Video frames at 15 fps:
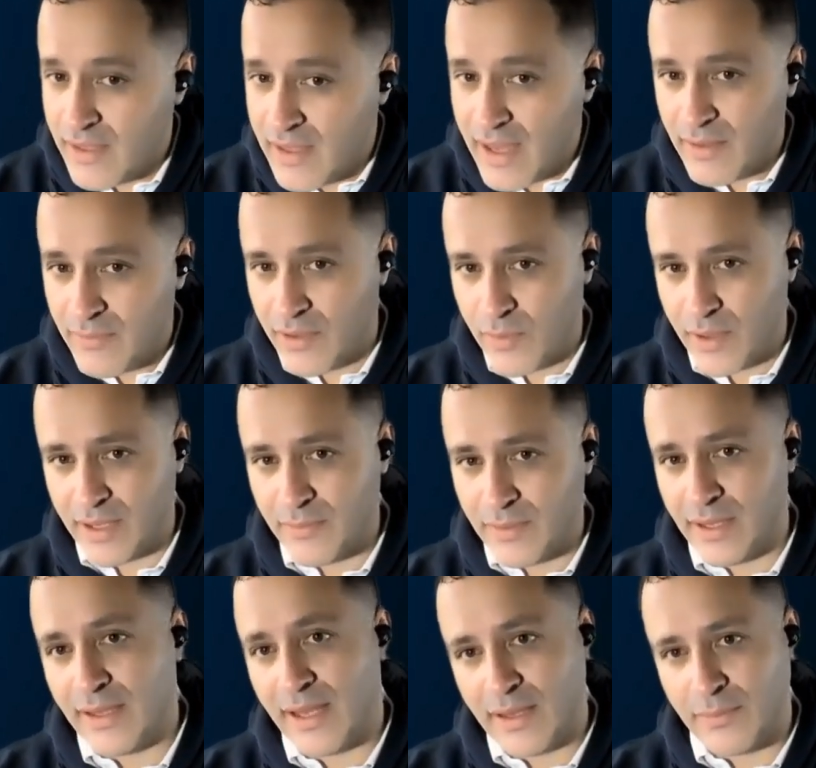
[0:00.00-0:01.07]
Everyone in my
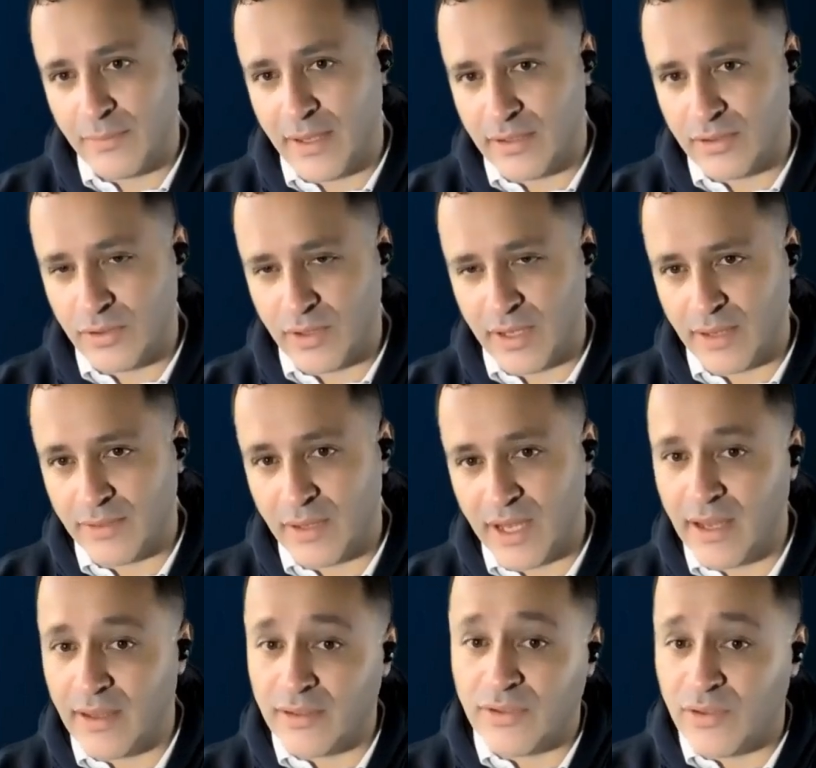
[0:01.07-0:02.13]
database should have a
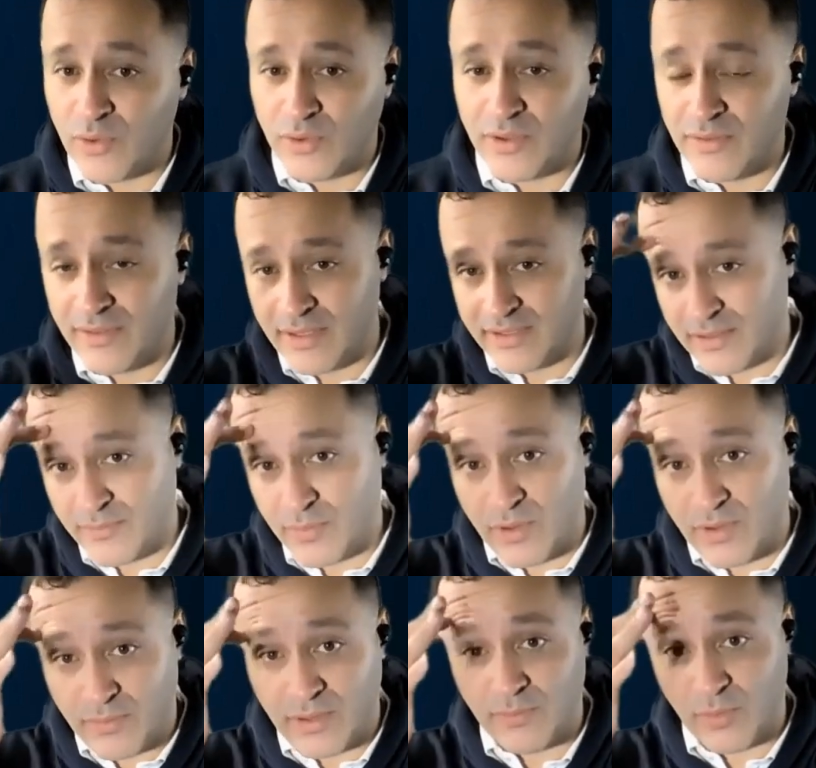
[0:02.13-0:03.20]
higher score if they
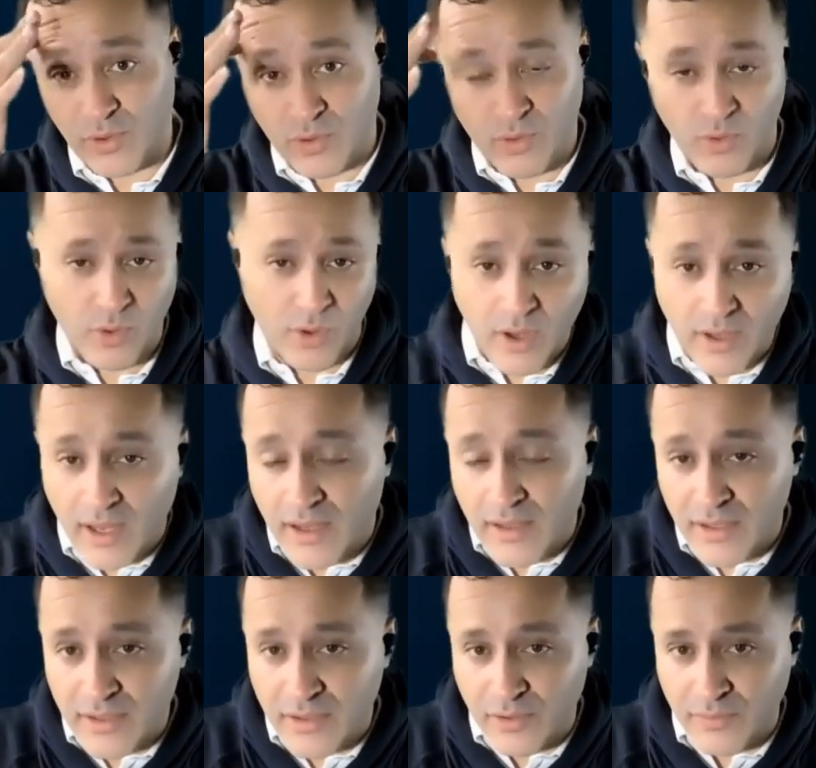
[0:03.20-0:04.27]
support me more or are
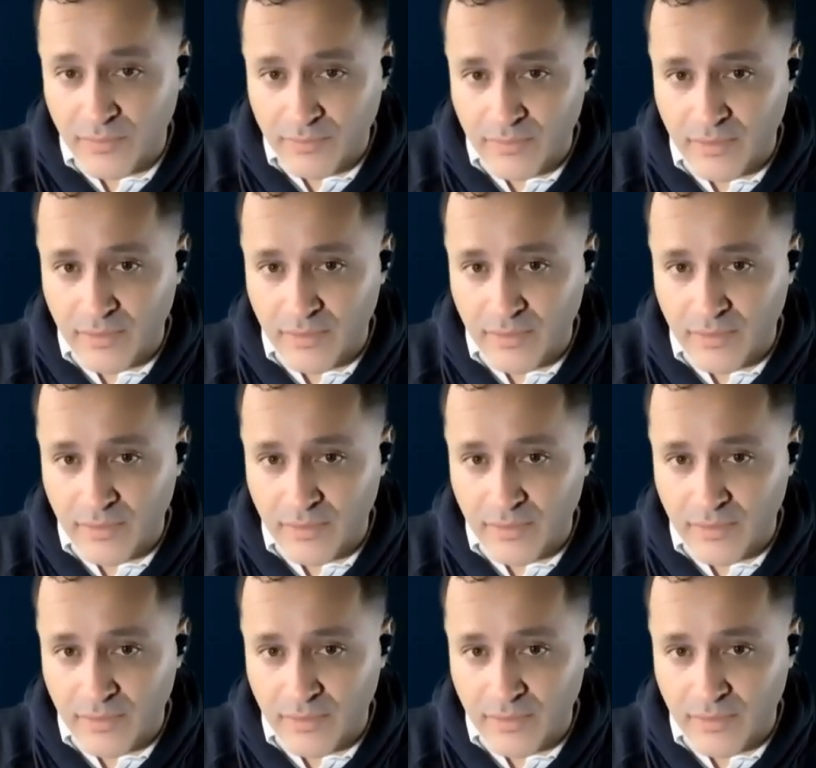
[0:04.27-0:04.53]
likely to.